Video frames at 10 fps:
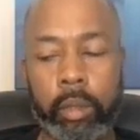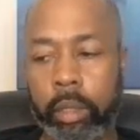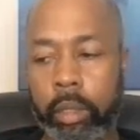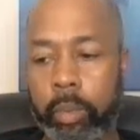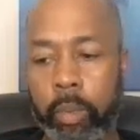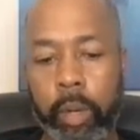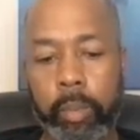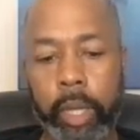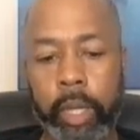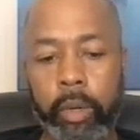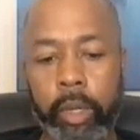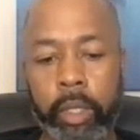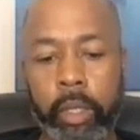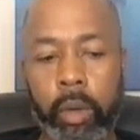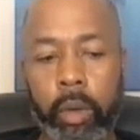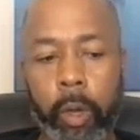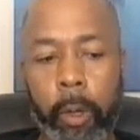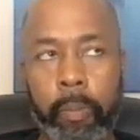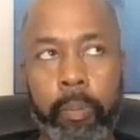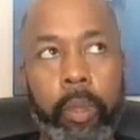just pardon my ignorance.
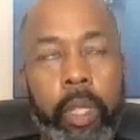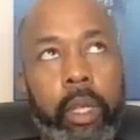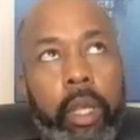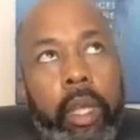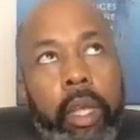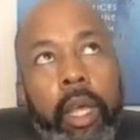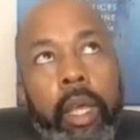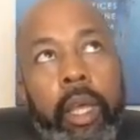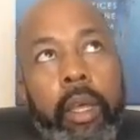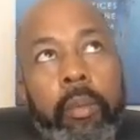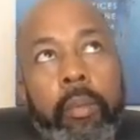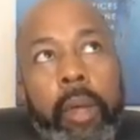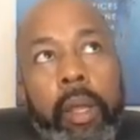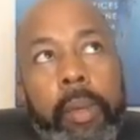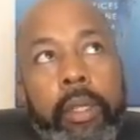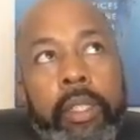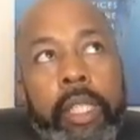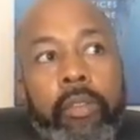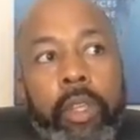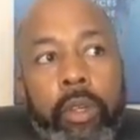So probably about
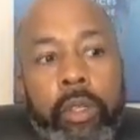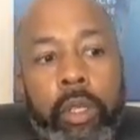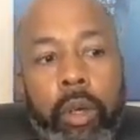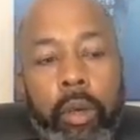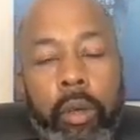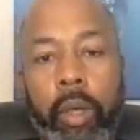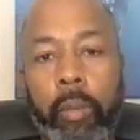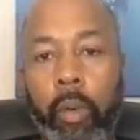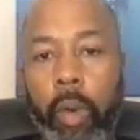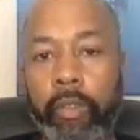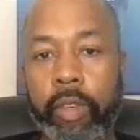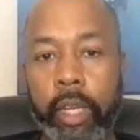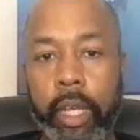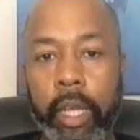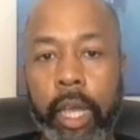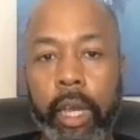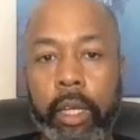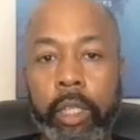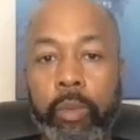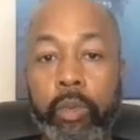7 years ago, my wife did that guy.
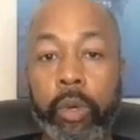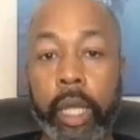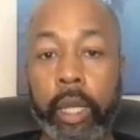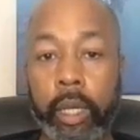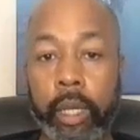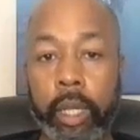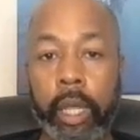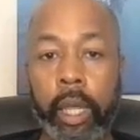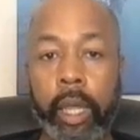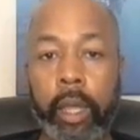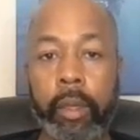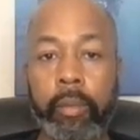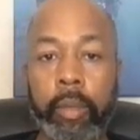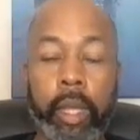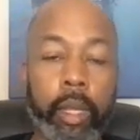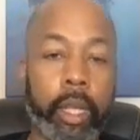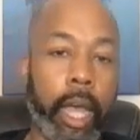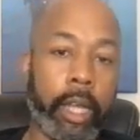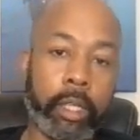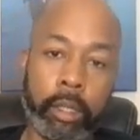She was rear-ended, and the
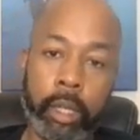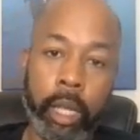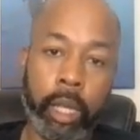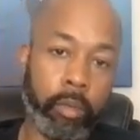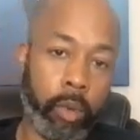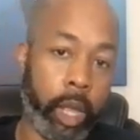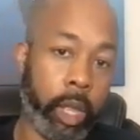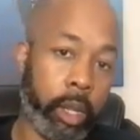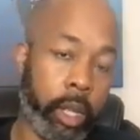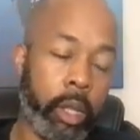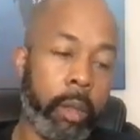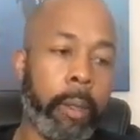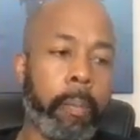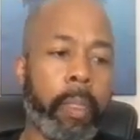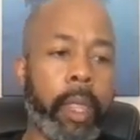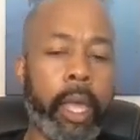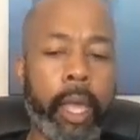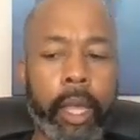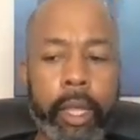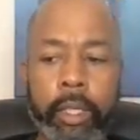guy just hit and ran,
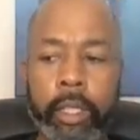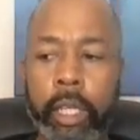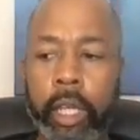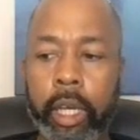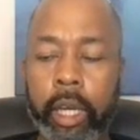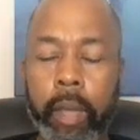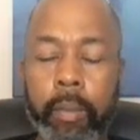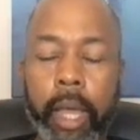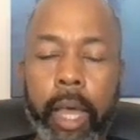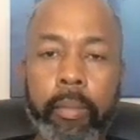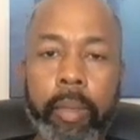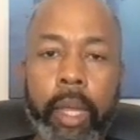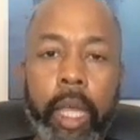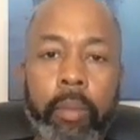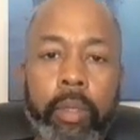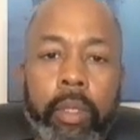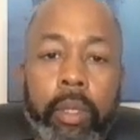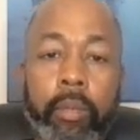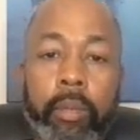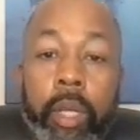and he ended up not being able
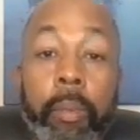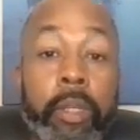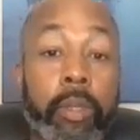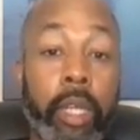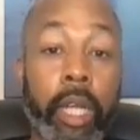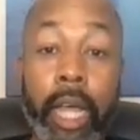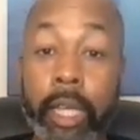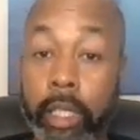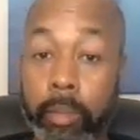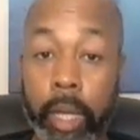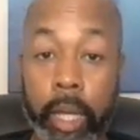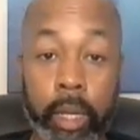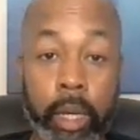to. I mean, she was in constant pain.